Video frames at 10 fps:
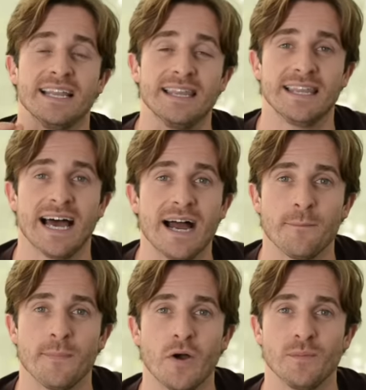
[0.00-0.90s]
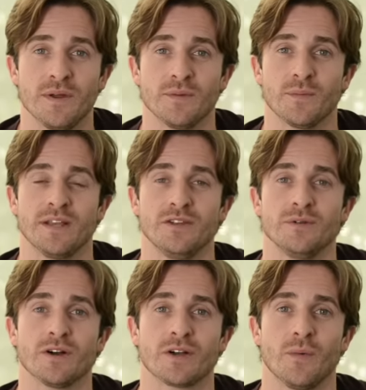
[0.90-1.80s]
in that moment, when you
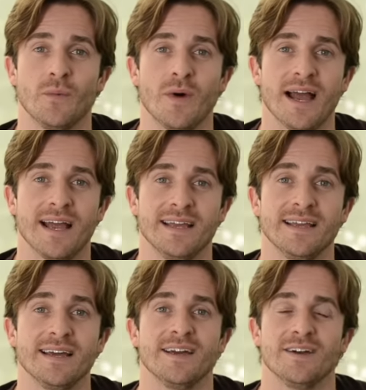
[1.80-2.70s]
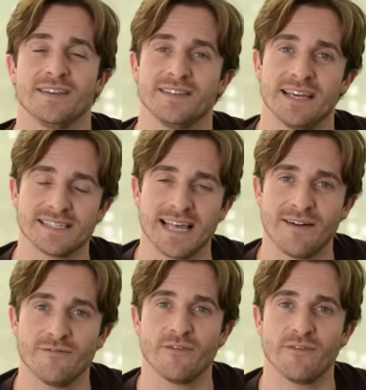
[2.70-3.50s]
look away, there's that